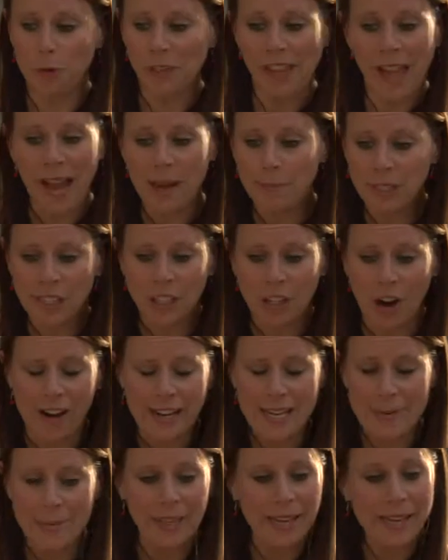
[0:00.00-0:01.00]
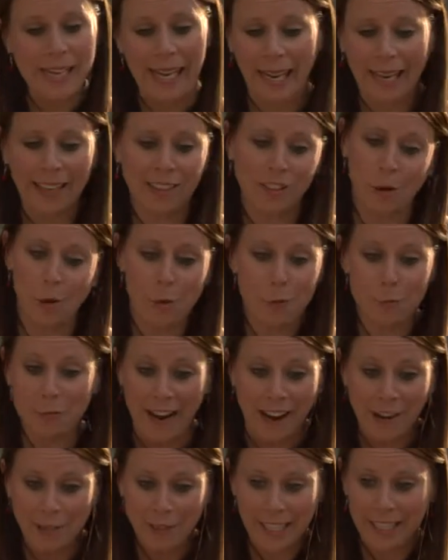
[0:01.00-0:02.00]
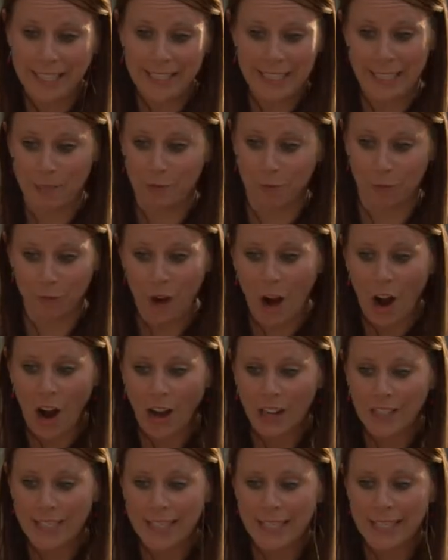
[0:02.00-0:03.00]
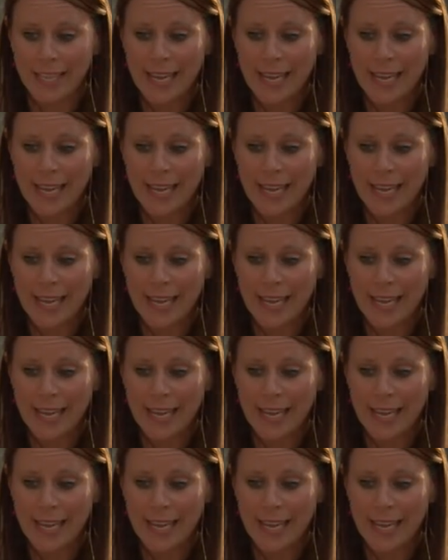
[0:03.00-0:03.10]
I'm sorry, but I can't go around kissing frogs.